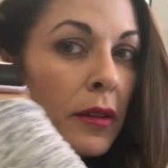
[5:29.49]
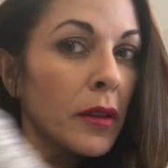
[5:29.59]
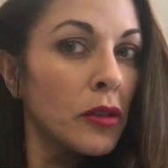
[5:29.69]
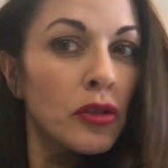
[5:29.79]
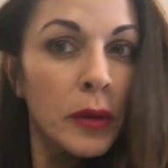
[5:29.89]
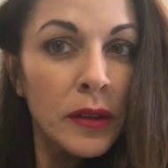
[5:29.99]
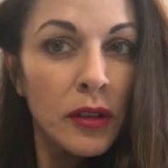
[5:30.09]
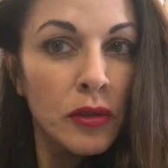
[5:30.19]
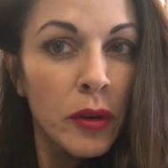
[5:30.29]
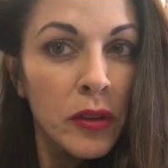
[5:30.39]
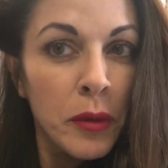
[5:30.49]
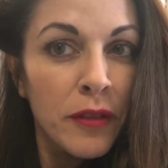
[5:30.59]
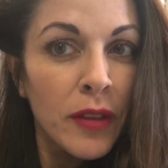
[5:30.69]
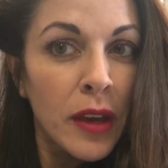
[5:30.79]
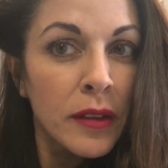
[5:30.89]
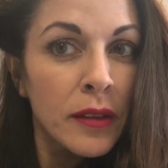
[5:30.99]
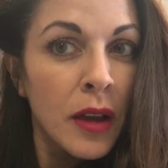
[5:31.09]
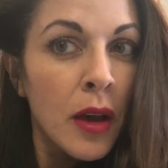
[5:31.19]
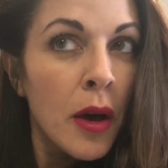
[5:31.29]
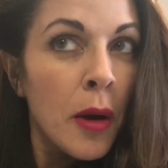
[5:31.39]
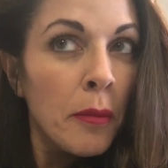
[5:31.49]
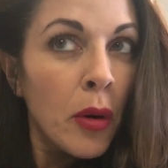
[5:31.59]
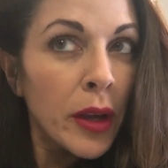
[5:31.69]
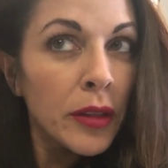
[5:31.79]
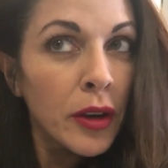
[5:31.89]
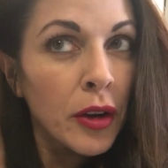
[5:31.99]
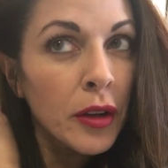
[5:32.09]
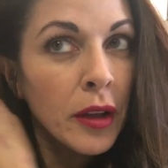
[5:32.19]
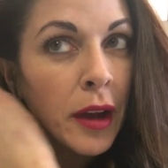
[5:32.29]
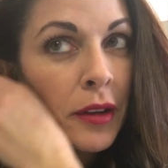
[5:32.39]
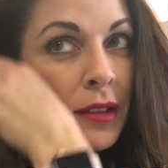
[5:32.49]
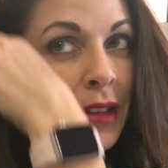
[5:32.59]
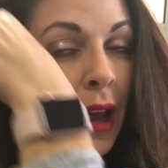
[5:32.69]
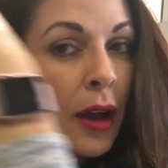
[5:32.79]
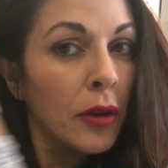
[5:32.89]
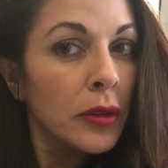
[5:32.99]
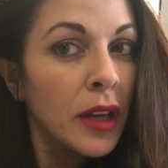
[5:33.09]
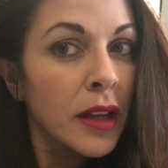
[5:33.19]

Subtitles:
So twist it towards my face, point the curling iron down,